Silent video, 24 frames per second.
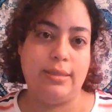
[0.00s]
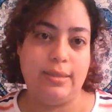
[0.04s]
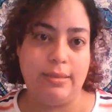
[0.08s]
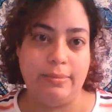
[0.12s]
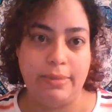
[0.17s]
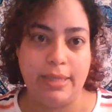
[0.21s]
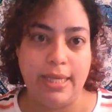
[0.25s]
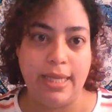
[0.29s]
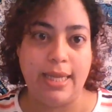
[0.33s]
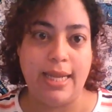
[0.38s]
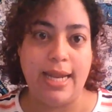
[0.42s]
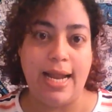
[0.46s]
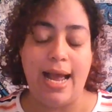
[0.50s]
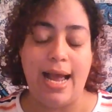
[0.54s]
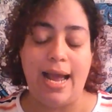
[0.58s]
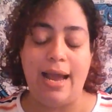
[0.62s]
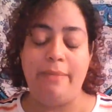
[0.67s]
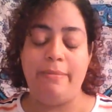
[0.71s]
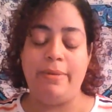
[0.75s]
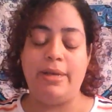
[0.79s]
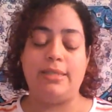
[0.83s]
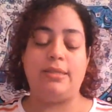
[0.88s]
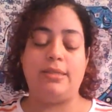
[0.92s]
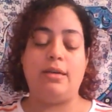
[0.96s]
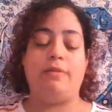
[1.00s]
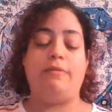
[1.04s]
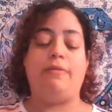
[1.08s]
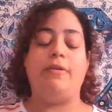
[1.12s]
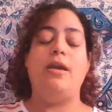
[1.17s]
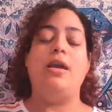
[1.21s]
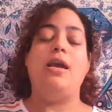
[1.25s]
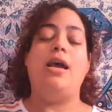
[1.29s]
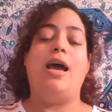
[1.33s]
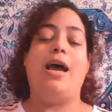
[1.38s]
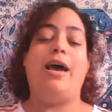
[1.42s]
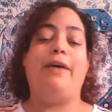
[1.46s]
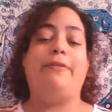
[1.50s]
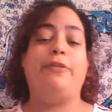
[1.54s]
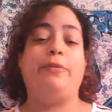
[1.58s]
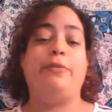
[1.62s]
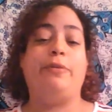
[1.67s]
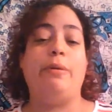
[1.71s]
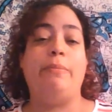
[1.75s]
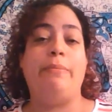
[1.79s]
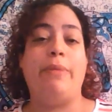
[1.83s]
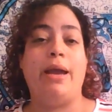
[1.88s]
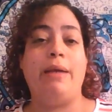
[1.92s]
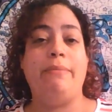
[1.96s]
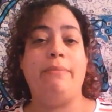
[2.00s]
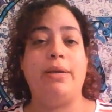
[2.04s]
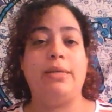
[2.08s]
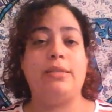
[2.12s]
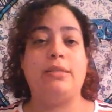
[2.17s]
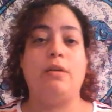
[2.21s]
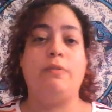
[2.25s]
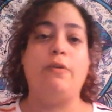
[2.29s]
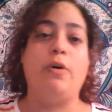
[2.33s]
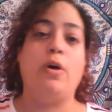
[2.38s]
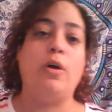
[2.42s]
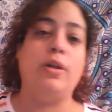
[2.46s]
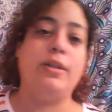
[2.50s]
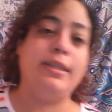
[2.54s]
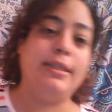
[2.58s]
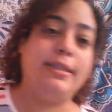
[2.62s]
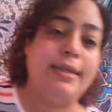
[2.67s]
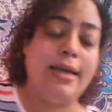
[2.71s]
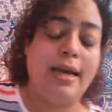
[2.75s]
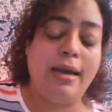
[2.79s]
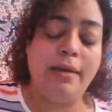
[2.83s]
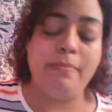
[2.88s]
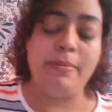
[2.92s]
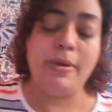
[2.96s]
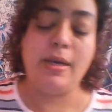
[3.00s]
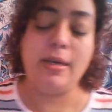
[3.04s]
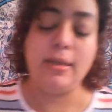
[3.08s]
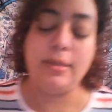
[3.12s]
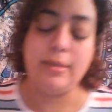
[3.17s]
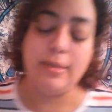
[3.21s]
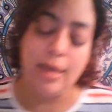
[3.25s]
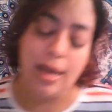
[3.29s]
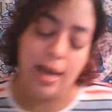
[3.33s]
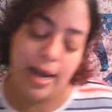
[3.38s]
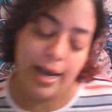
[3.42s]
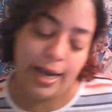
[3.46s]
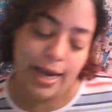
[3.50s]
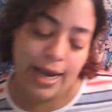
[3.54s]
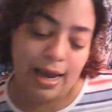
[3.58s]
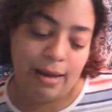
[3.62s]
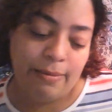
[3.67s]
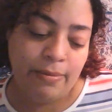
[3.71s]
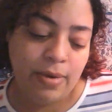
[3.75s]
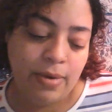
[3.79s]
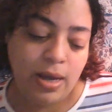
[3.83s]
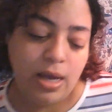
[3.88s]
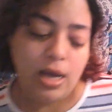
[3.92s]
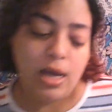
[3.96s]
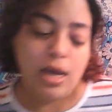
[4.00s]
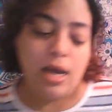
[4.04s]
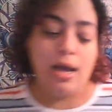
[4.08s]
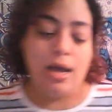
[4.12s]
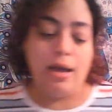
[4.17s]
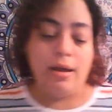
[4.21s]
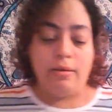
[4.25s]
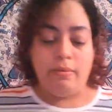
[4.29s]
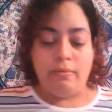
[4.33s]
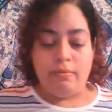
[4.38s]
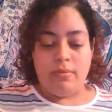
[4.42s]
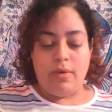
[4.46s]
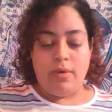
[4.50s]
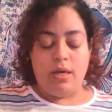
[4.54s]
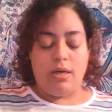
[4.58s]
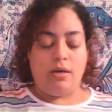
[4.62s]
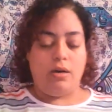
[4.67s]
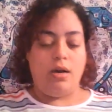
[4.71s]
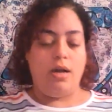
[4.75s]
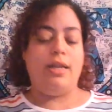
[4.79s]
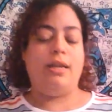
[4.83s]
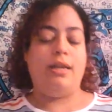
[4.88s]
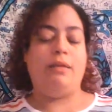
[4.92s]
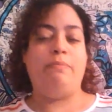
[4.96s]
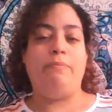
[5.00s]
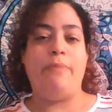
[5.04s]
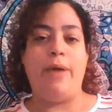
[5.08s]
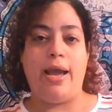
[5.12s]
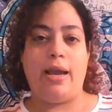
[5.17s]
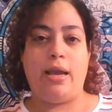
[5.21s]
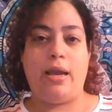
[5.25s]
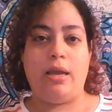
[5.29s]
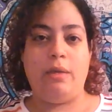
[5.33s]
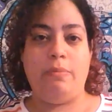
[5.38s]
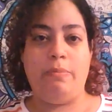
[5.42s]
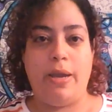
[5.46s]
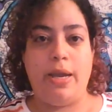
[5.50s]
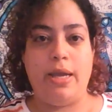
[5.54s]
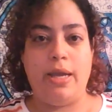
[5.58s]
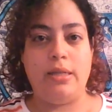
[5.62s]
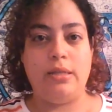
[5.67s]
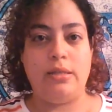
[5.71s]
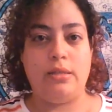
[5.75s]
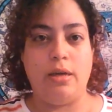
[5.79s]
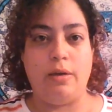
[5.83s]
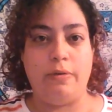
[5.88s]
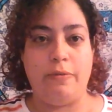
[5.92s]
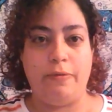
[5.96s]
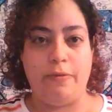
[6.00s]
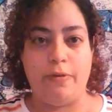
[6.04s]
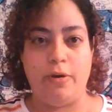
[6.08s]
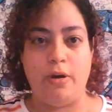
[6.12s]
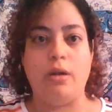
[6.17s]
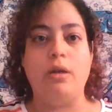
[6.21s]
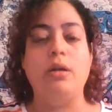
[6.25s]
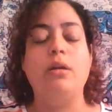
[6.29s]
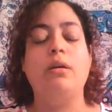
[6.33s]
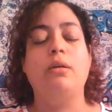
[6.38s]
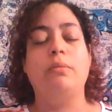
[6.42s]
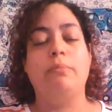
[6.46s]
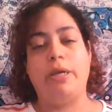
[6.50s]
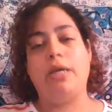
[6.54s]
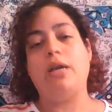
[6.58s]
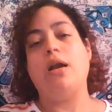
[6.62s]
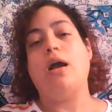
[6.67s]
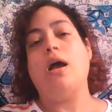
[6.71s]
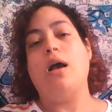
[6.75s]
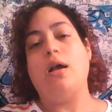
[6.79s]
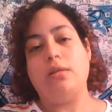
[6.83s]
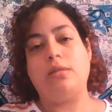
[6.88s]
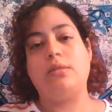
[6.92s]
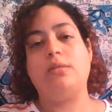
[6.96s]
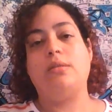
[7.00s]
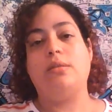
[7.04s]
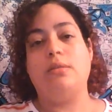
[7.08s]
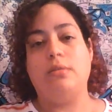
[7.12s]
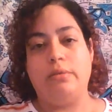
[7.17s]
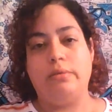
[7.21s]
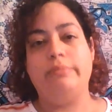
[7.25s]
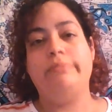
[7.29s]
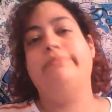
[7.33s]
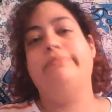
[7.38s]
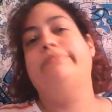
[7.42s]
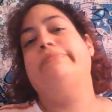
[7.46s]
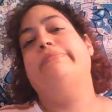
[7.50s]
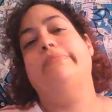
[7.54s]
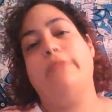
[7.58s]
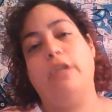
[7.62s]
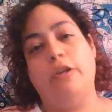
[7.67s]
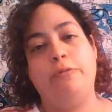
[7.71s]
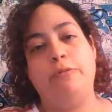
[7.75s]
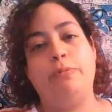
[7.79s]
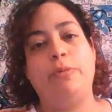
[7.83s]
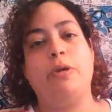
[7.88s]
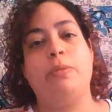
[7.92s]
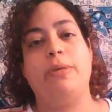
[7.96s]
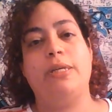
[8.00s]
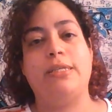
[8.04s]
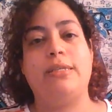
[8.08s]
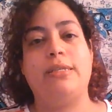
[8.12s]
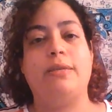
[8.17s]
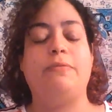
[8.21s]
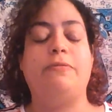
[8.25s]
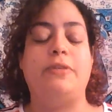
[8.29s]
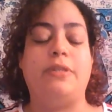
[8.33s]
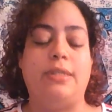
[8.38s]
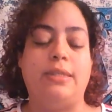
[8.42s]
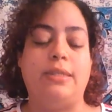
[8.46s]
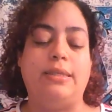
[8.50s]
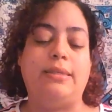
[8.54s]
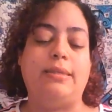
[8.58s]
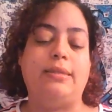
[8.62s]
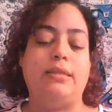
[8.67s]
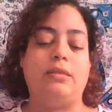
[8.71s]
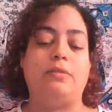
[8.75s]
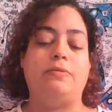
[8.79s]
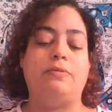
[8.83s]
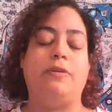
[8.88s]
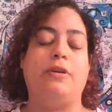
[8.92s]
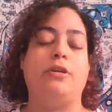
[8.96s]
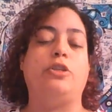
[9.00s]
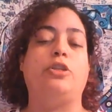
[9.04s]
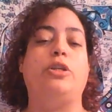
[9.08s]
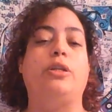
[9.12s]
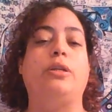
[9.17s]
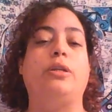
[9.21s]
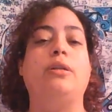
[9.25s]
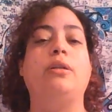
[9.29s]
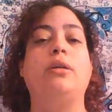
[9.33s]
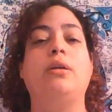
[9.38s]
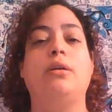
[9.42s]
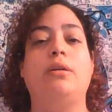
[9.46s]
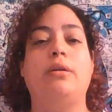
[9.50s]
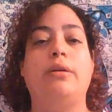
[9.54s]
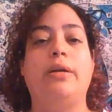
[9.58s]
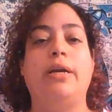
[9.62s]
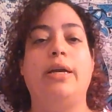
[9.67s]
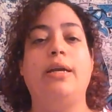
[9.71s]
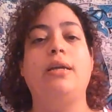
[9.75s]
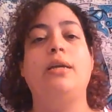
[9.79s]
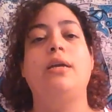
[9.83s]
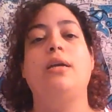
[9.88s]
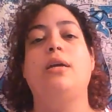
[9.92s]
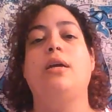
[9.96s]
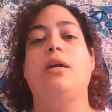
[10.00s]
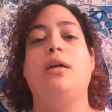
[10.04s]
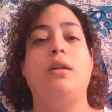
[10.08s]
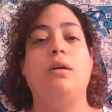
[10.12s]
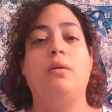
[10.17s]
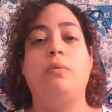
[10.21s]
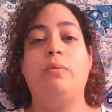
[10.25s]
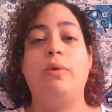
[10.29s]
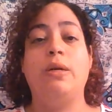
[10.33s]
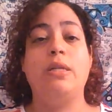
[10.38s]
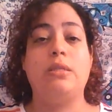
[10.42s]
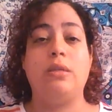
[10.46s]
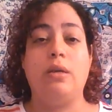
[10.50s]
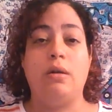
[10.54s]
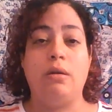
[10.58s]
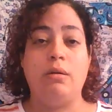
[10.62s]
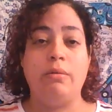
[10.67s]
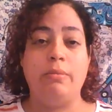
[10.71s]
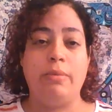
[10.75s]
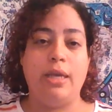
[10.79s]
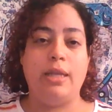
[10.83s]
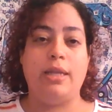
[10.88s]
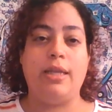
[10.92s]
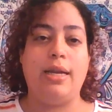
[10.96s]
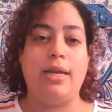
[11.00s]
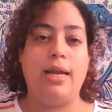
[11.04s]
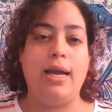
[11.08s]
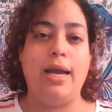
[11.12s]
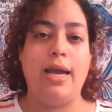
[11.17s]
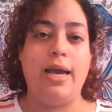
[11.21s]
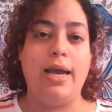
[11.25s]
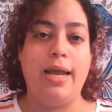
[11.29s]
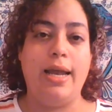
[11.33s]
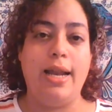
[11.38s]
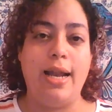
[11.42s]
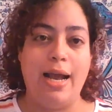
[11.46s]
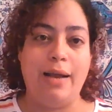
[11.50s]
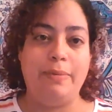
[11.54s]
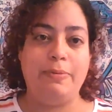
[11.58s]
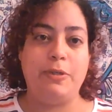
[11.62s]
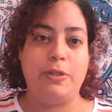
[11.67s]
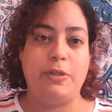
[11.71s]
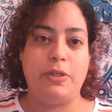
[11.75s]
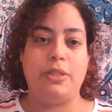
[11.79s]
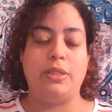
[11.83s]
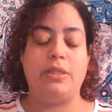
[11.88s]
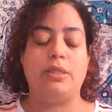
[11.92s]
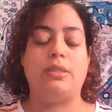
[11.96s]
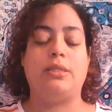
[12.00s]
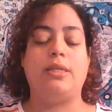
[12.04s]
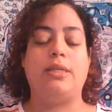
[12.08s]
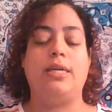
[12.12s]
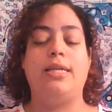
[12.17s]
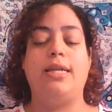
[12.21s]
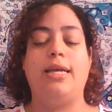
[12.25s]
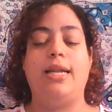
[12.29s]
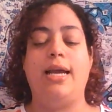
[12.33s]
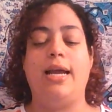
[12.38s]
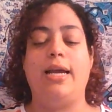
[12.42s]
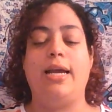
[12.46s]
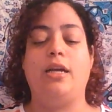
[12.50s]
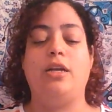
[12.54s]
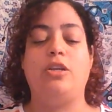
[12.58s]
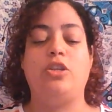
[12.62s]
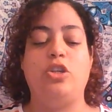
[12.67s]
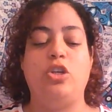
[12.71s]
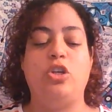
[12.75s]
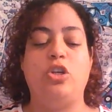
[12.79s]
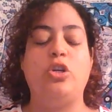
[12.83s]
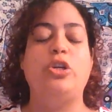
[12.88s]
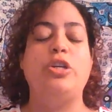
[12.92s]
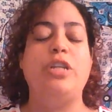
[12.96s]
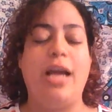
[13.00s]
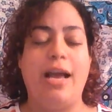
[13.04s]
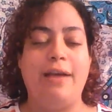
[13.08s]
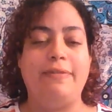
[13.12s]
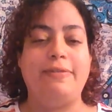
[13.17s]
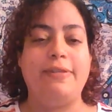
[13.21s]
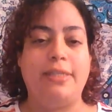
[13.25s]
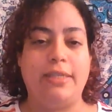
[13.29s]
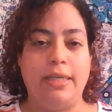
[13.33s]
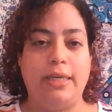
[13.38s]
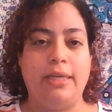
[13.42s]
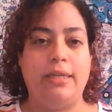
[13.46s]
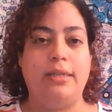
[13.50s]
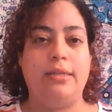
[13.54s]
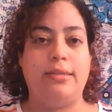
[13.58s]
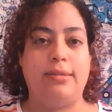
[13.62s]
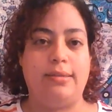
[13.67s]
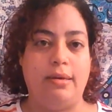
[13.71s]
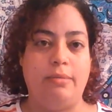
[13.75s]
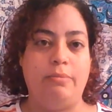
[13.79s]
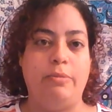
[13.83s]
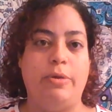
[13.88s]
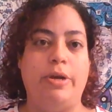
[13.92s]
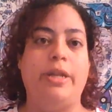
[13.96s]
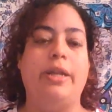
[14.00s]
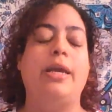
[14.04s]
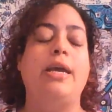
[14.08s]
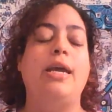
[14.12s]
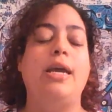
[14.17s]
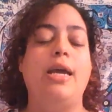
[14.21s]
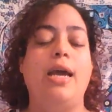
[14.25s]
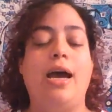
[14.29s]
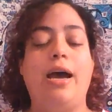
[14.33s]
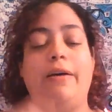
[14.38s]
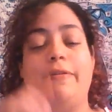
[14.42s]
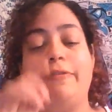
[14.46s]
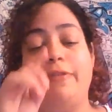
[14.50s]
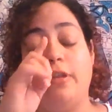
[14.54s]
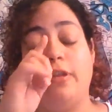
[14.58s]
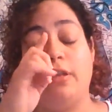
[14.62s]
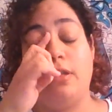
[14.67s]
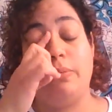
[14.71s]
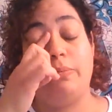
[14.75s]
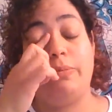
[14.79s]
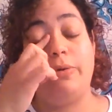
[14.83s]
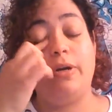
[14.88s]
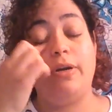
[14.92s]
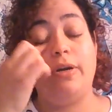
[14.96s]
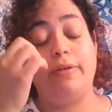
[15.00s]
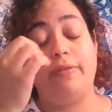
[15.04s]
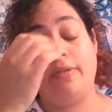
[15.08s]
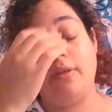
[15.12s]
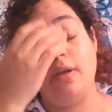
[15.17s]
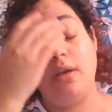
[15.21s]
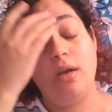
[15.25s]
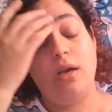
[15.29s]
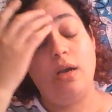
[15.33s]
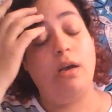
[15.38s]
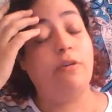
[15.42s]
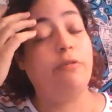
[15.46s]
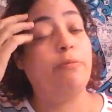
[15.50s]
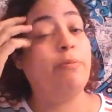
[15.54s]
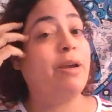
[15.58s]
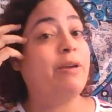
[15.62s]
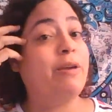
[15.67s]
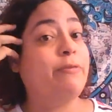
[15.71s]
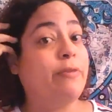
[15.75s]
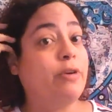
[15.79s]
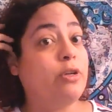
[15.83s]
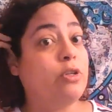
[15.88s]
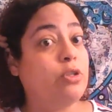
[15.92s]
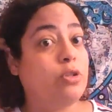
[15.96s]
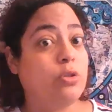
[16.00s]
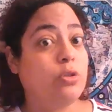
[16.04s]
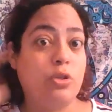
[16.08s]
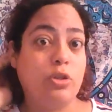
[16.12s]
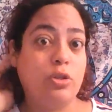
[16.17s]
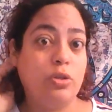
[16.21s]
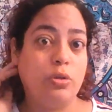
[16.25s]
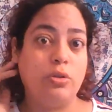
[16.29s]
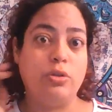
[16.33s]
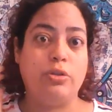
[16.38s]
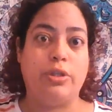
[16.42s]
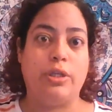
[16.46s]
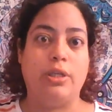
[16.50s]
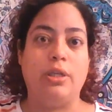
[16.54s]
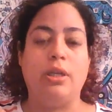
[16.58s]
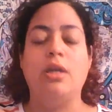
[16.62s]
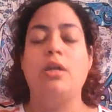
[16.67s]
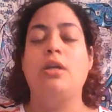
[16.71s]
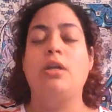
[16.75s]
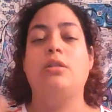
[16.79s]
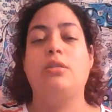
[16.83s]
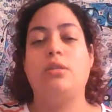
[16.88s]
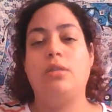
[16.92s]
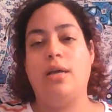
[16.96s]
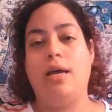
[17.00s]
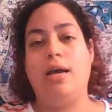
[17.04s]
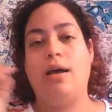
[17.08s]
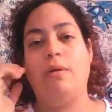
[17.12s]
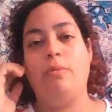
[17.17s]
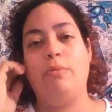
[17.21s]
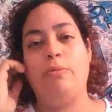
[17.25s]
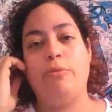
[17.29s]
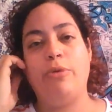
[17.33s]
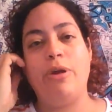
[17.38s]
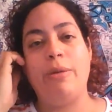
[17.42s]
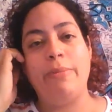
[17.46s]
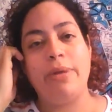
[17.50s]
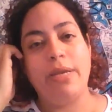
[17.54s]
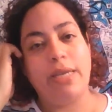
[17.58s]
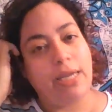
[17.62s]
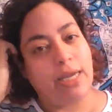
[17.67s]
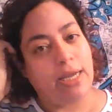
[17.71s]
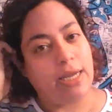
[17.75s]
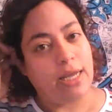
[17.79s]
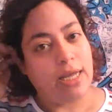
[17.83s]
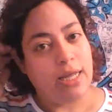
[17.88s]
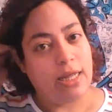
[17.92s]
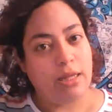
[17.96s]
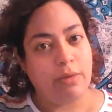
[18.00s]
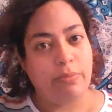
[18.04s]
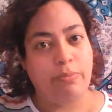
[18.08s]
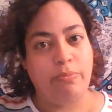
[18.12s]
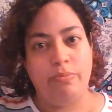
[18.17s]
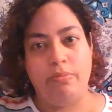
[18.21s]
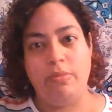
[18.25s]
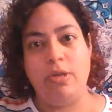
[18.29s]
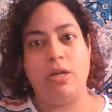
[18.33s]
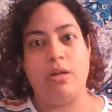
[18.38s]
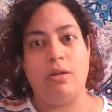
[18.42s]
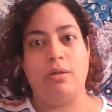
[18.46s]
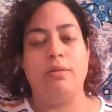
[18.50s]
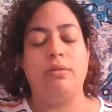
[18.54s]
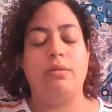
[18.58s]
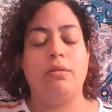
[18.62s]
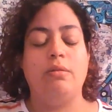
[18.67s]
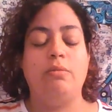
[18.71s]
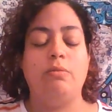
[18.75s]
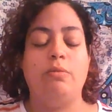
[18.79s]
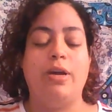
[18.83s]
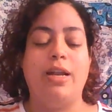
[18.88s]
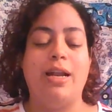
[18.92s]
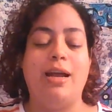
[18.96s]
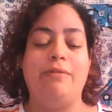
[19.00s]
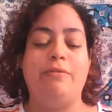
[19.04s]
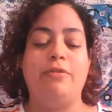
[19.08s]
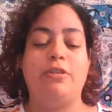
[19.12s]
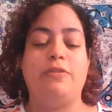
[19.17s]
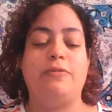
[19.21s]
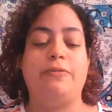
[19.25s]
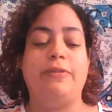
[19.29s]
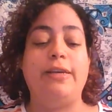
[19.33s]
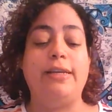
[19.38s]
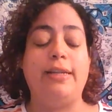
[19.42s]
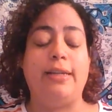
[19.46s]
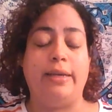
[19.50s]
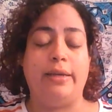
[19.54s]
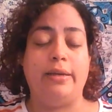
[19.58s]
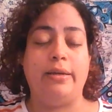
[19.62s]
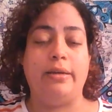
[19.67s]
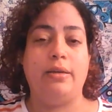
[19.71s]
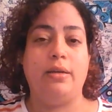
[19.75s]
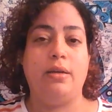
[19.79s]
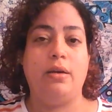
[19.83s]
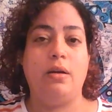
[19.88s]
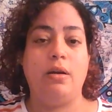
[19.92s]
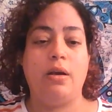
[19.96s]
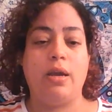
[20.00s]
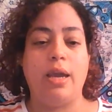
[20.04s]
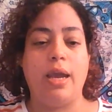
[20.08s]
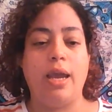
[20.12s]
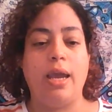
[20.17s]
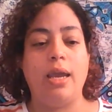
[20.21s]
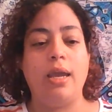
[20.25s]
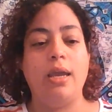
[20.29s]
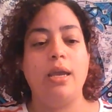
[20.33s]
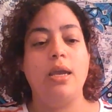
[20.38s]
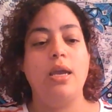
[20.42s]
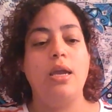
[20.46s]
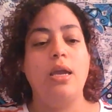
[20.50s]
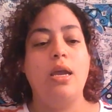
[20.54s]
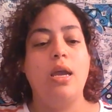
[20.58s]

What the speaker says: is something that I myself have to remind myself all the time because I am a chronic back pain sufferer because of pubic symphasis dysfunction, right? And no one told me that I had options and that I could have seen someone after the birth of my first two children to help remedy what I was feeling. Okay.